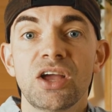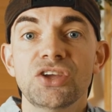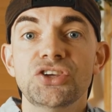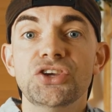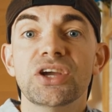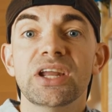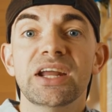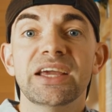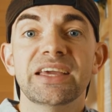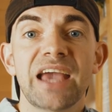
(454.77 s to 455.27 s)

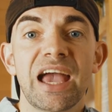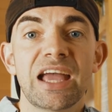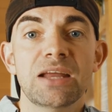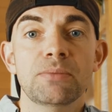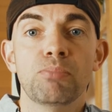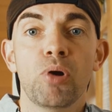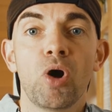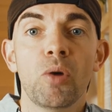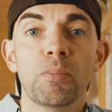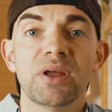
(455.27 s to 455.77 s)
you can
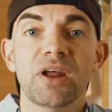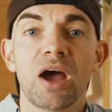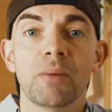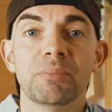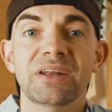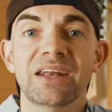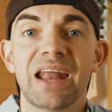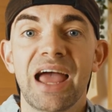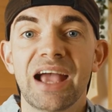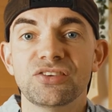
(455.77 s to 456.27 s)
again pop it
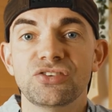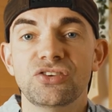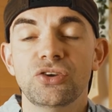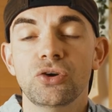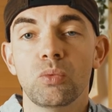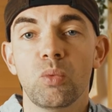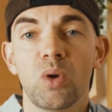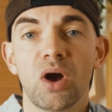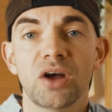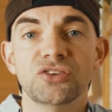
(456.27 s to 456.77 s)
up next to
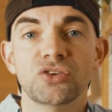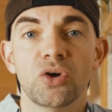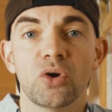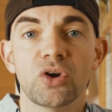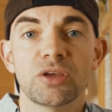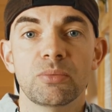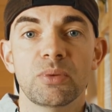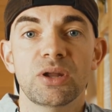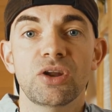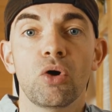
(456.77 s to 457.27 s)
your Word
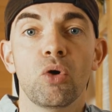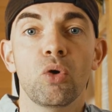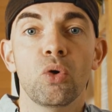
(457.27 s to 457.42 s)
document